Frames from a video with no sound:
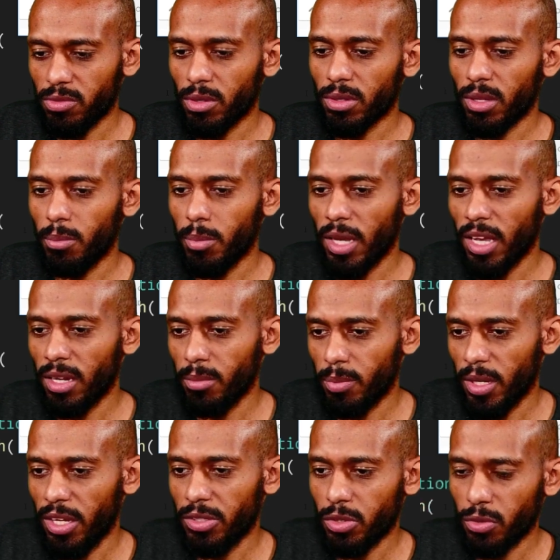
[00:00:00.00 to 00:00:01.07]
the main
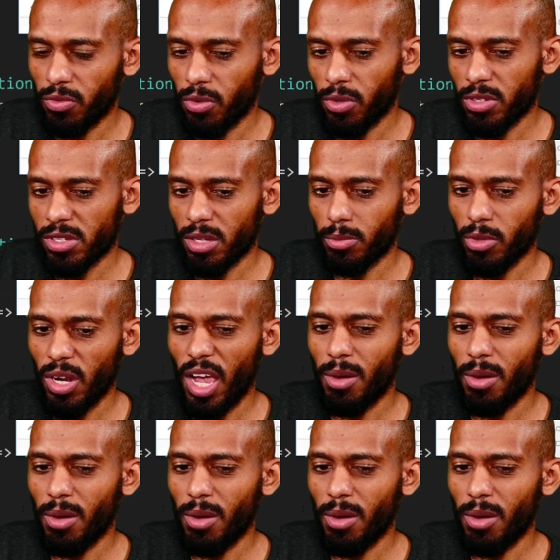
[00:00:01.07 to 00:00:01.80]
page or for a simple app.